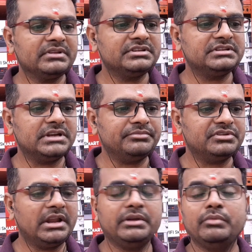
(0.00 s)

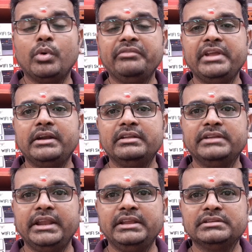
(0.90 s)
systems like what we are
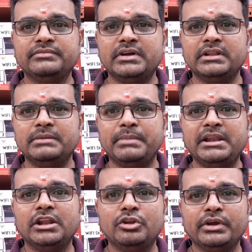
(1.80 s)
designing for that
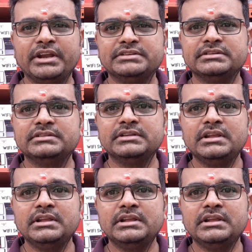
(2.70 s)
particular locations